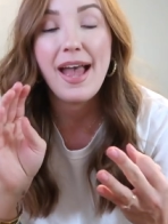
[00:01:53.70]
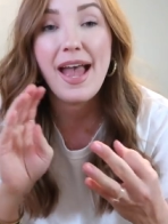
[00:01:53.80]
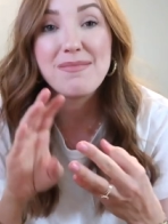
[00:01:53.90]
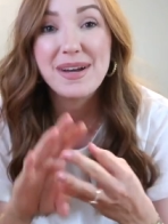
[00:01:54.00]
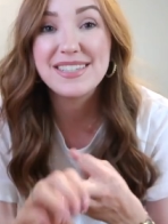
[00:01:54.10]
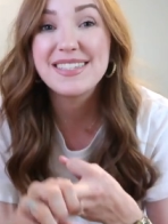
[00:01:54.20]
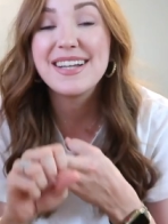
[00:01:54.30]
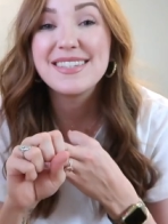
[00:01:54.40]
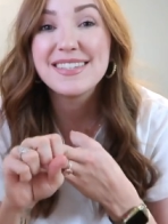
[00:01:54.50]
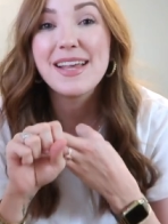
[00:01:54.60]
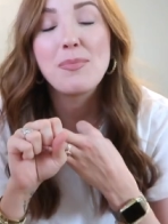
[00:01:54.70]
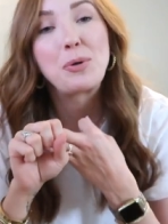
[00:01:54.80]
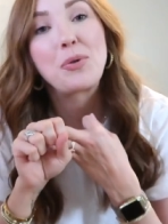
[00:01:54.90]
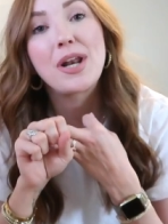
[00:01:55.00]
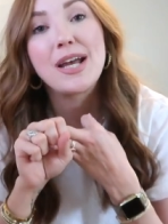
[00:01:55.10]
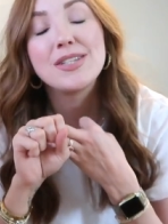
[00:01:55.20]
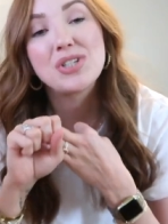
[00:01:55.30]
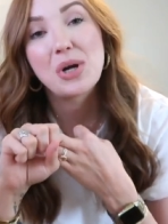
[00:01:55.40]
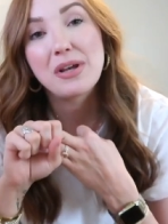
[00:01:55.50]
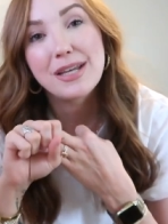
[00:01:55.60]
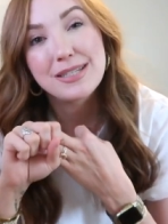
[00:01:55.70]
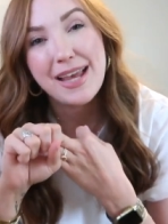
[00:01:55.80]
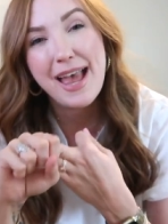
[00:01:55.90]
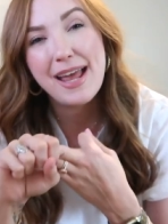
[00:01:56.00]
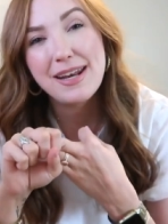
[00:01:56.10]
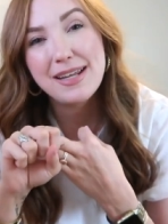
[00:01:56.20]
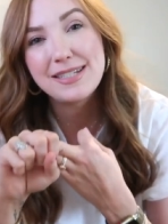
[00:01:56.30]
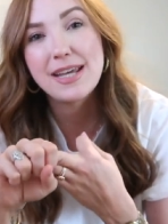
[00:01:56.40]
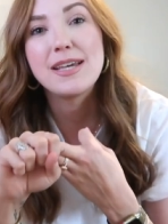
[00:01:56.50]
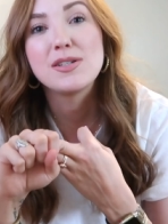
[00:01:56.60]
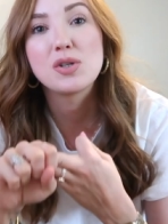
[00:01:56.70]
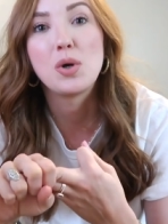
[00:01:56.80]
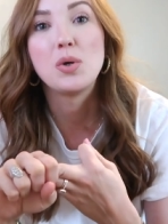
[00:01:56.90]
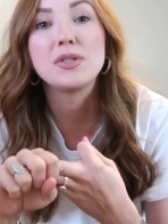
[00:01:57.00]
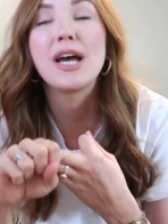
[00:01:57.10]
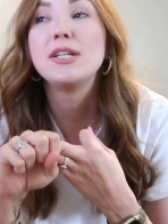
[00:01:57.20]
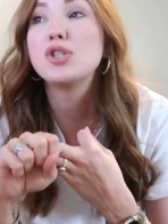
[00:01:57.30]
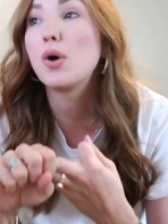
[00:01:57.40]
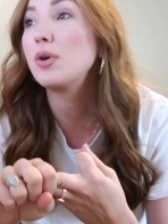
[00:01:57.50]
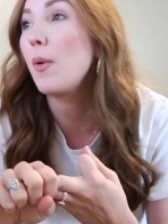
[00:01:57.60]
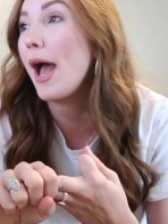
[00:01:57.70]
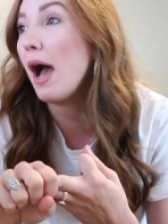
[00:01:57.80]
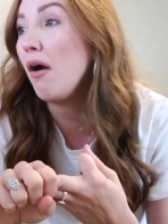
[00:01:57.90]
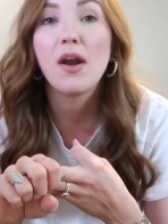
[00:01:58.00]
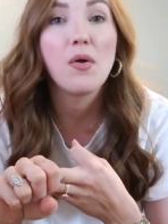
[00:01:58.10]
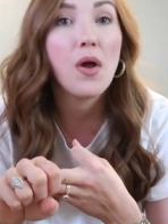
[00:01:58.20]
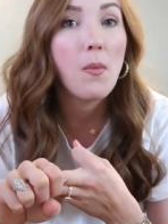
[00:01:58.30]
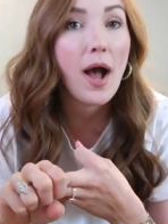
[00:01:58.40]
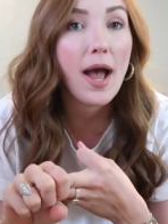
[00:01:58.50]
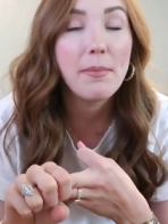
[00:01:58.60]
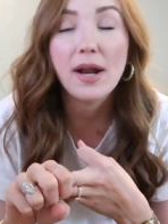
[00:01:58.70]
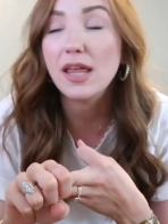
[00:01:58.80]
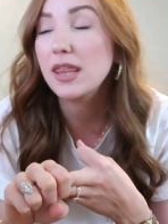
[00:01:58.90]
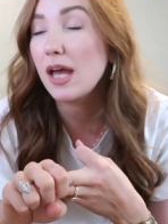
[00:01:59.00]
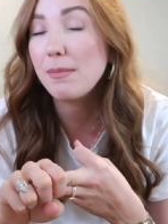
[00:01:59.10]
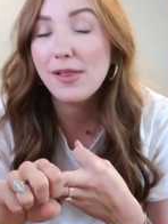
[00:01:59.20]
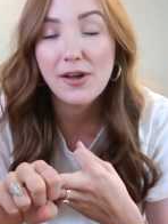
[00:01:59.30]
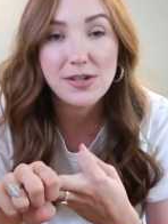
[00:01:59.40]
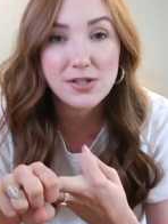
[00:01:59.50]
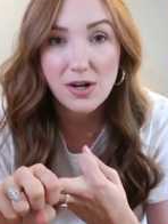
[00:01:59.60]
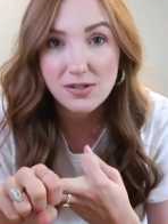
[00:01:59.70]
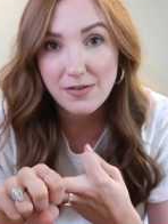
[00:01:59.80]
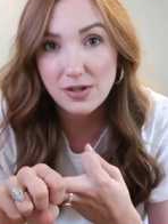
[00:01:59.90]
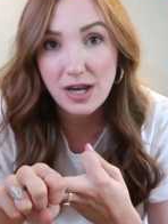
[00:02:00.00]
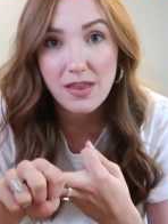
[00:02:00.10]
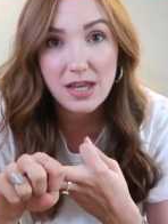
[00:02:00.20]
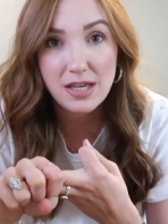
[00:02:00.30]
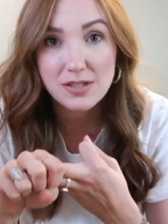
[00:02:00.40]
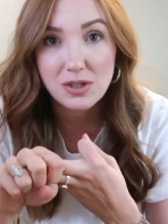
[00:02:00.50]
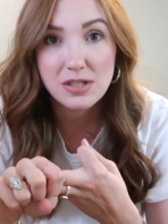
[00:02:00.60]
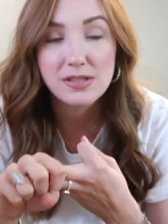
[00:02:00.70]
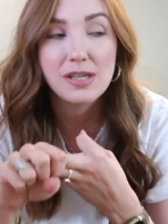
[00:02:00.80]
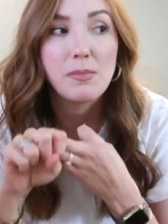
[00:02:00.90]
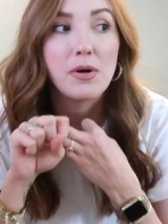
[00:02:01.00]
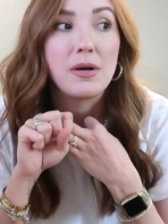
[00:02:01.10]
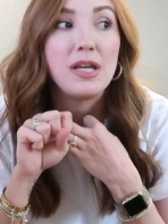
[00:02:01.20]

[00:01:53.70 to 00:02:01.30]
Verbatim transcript: And my son slept through the night starting at 10 days old. I don't know how, I don't know why, but I thank my lucky stars every day that he is a good sleeper,